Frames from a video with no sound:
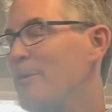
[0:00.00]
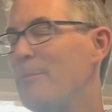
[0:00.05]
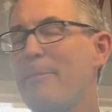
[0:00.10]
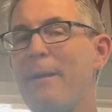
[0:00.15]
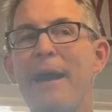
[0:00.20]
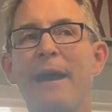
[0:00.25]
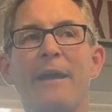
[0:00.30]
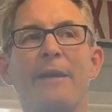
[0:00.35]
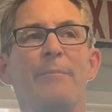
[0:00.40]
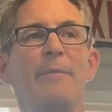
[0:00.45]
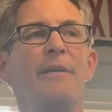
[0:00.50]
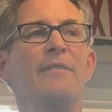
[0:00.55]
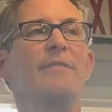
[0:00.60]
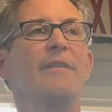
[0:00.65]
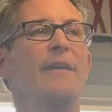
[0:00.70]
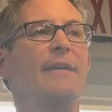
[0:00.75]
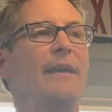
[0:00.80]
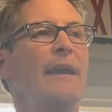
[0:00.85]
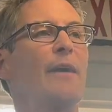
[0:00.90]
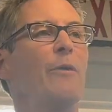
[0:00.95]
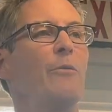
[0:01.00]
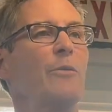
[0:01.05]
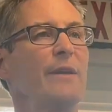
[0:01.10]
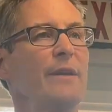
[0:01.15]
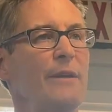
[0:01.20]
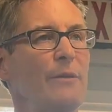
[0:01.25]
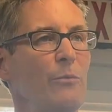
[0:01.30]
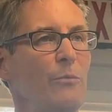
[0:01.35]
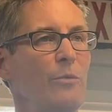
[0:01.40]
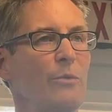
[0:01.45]
bank may say, yeah,
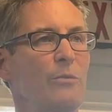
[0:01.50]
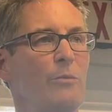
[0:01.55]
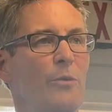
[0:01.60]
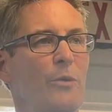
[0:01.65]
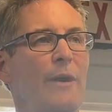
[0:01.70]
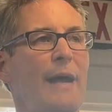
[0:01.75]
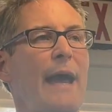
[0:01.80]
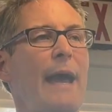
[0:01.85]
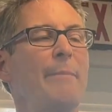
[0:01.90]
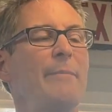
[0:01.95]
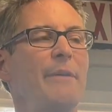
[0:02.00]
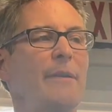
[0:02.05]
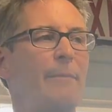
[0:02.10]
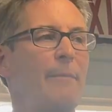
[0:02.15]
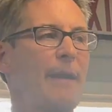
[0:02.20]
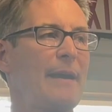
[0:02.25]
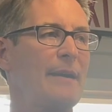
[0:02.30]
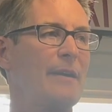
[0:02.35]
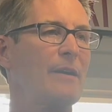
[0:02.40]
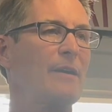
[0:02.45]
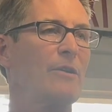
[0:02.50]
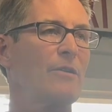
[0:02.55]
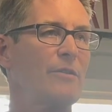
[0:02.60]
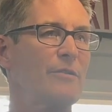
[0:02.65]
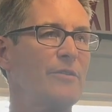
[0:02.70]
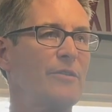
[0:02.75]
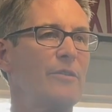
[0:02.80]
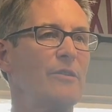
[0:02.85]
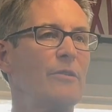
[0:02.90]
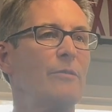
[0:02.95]
we're happy to make a loan
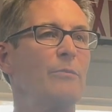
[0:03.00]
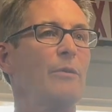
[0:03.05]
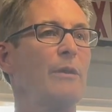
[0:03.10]
to you,